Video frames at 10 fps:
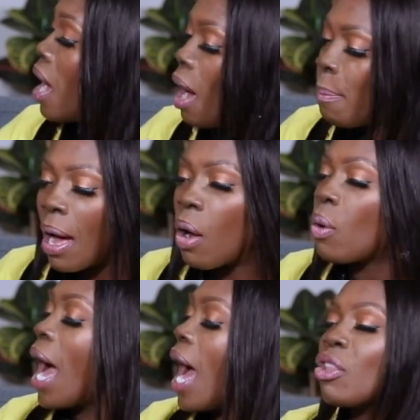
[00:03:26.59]
about
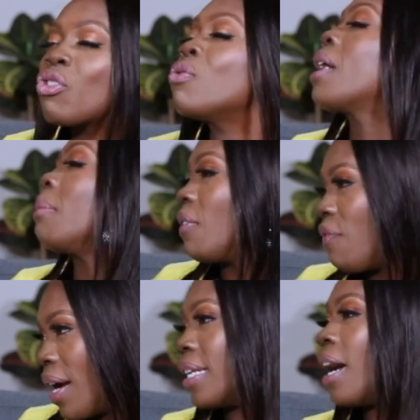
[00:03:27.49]
how did you come to
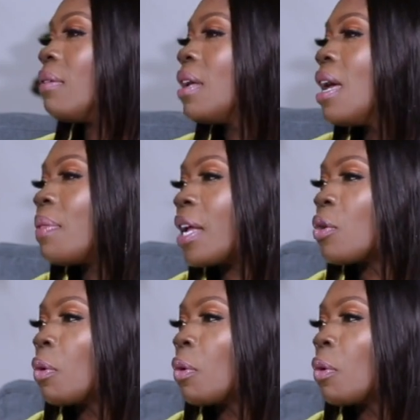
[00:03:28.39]
find out that you were